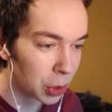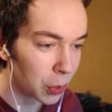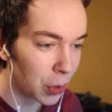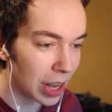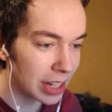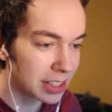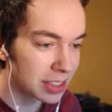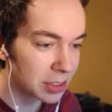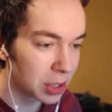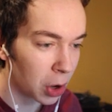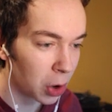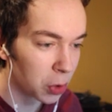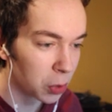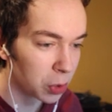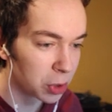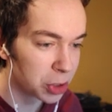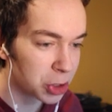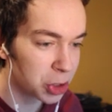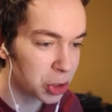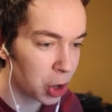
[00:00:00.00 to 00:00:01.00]
The Go redstone
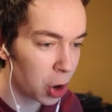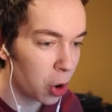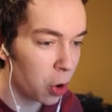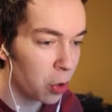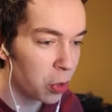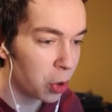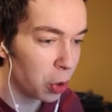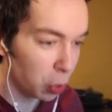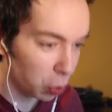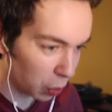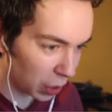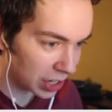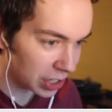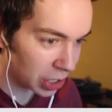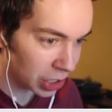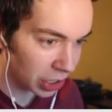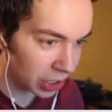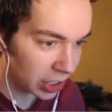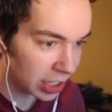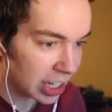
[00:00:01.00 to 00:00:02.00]
ahead. will show the
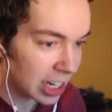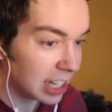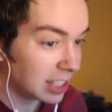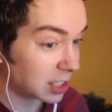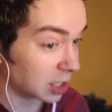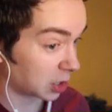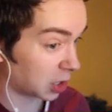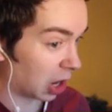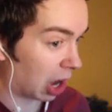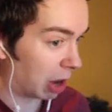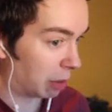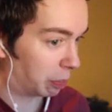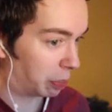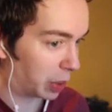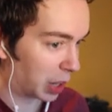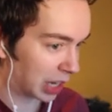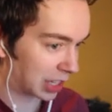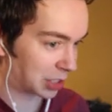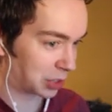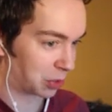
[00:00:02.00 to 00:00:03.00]
winner. It's a
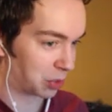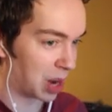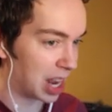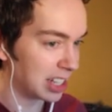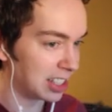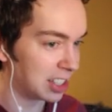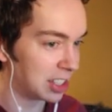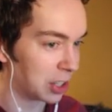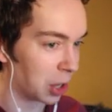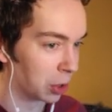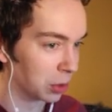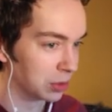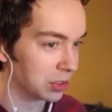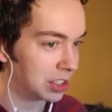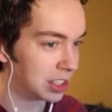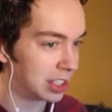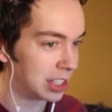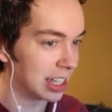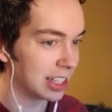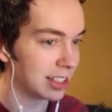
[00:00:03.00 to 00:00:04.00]
complex redstone
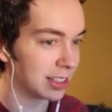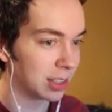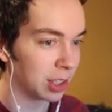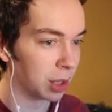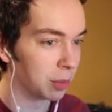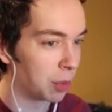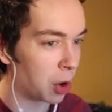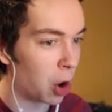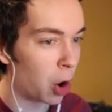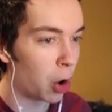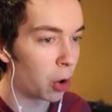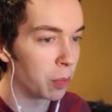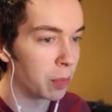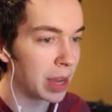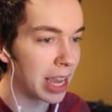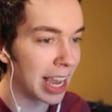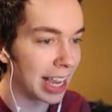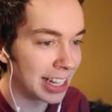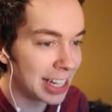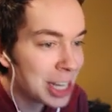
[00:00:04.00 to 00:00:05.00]
system. Oh,
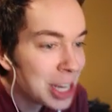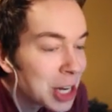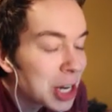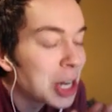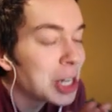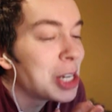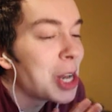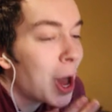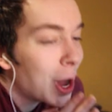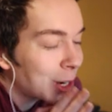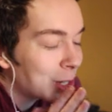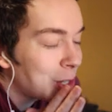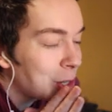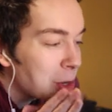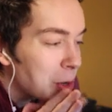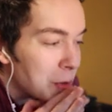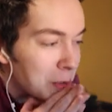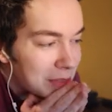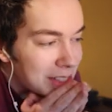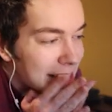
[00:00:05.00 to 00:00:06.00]
man. Good luck,
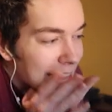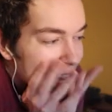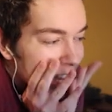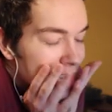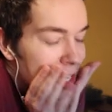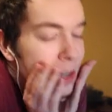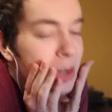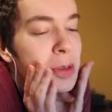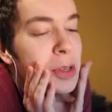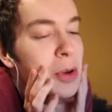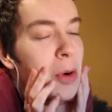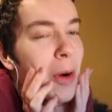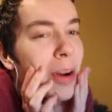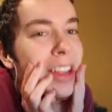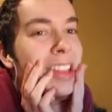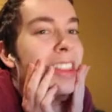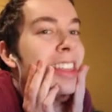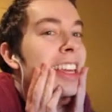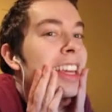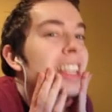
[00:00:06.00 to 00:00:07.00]
noobs. Thank you,
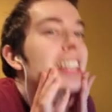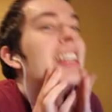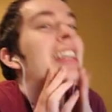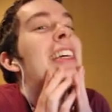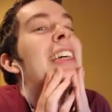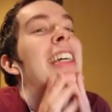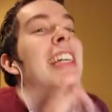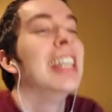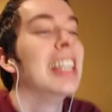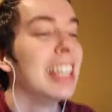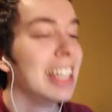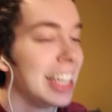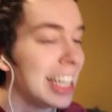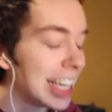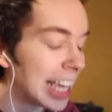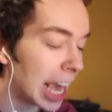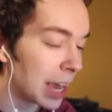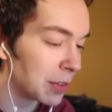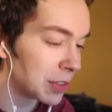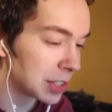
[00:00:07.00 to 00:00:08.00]
Jonathan. Jeez. Oh,
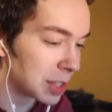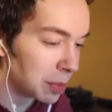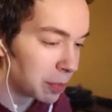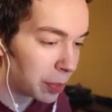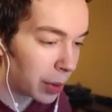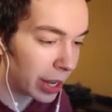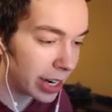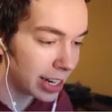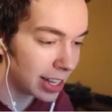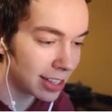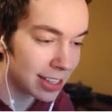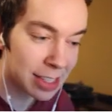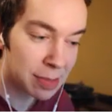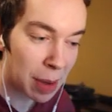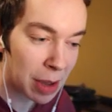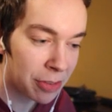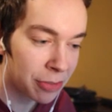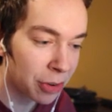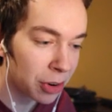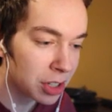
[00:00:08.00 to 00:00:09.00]
he gave us some buddies. It's
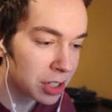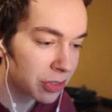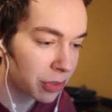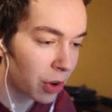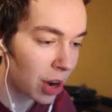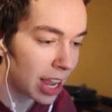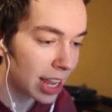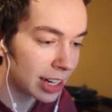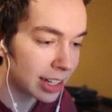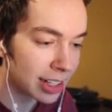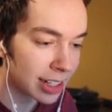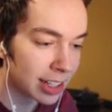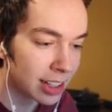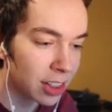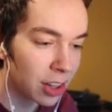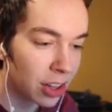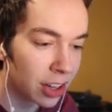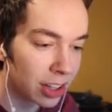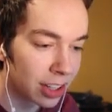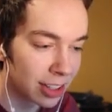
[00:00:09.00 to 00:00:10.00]
my first friend. All
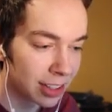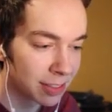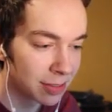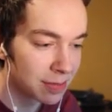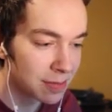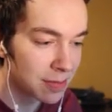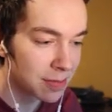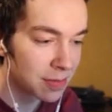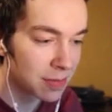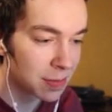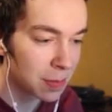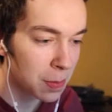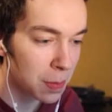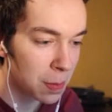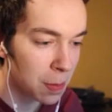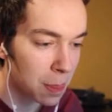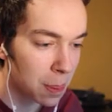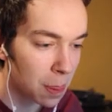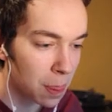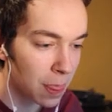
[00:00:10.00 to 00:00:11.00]
right. Look. Wh which one do you
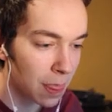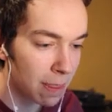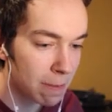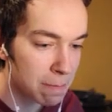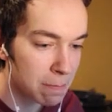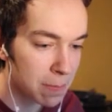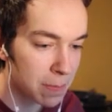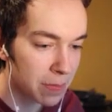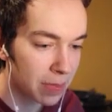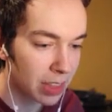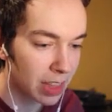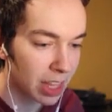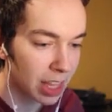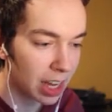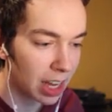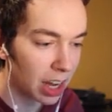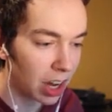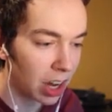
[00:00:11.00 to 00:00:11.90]
want? Do you want the right one or left one?